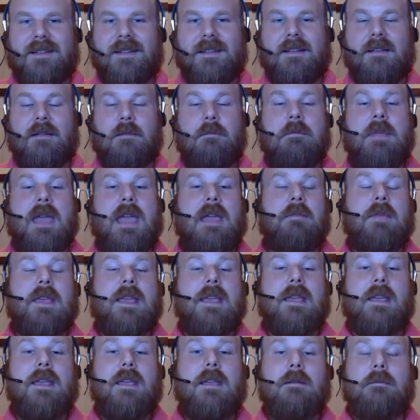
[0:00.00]

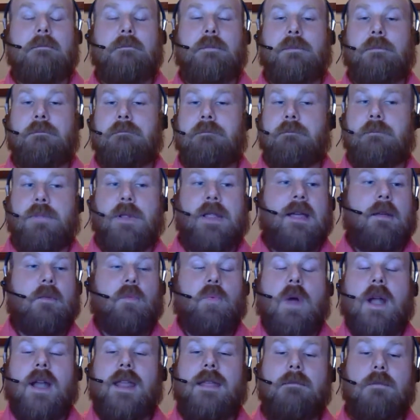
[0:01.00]
Maybe
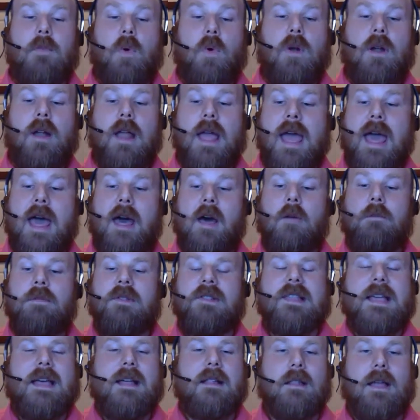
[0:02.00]
running more helps
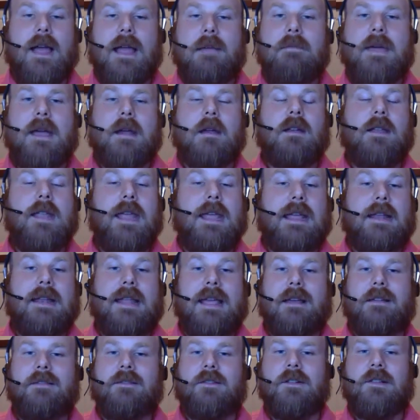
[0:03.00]
that linebacker take an
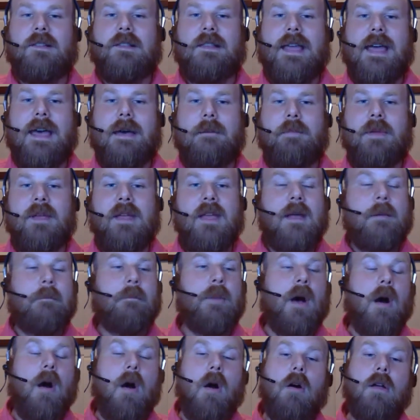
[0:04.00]
extra step,
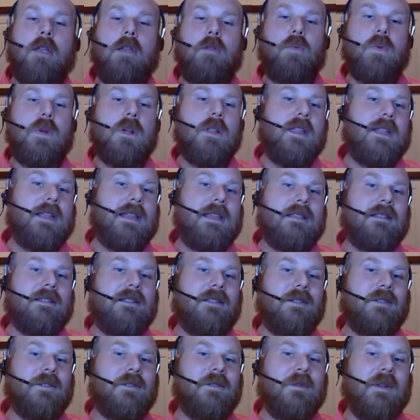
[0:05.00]
but all you really need to
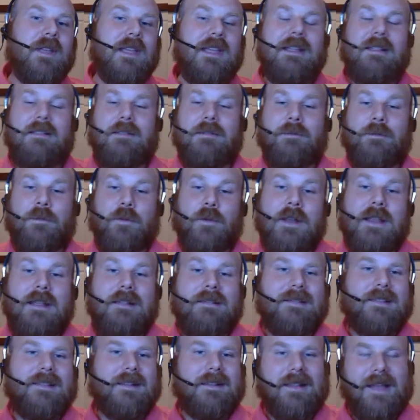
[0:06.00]
do is
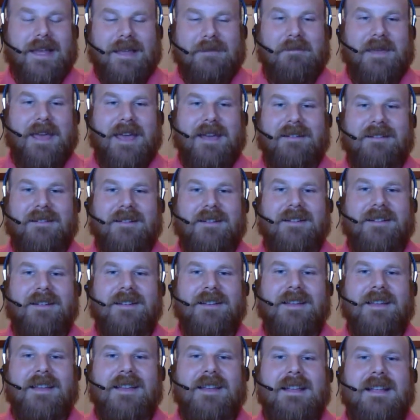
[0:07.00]
freeze the linebacker.
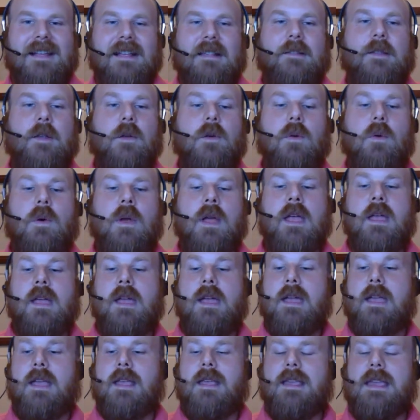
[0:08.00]
So
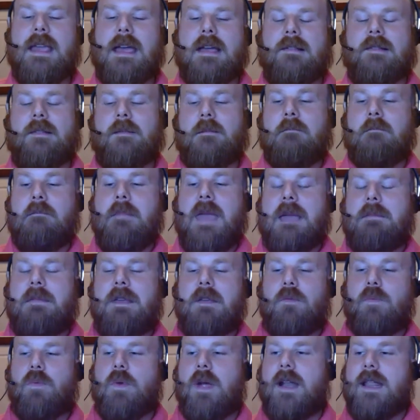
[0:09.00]
yes, maybe
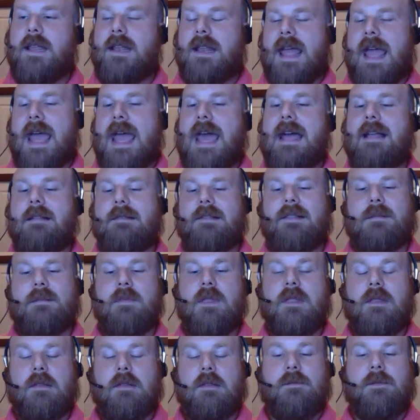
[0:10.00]
running has some of
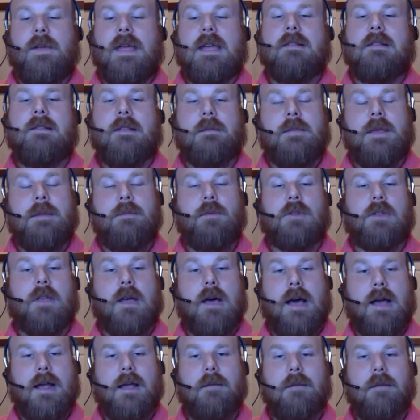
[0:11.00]
these effects that people
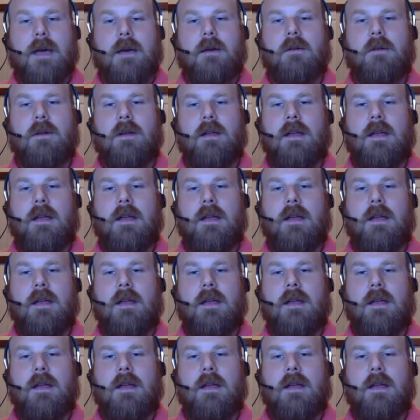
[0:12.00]
talk about,